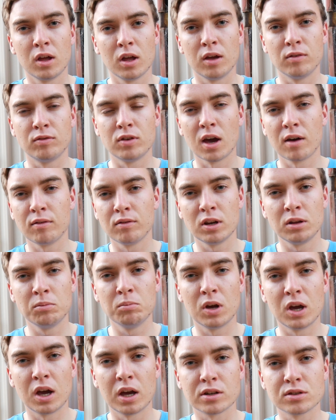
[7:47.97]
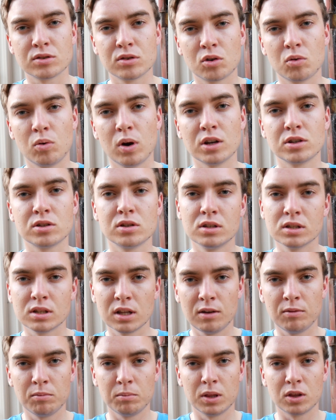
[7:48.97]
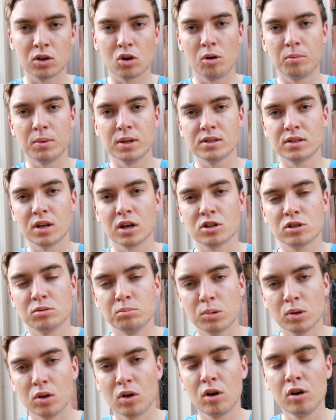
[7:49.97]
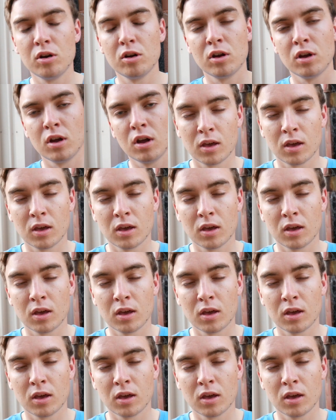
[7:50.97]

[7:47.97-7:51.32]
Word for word: If you have any extra questions, leave them in the comment section below.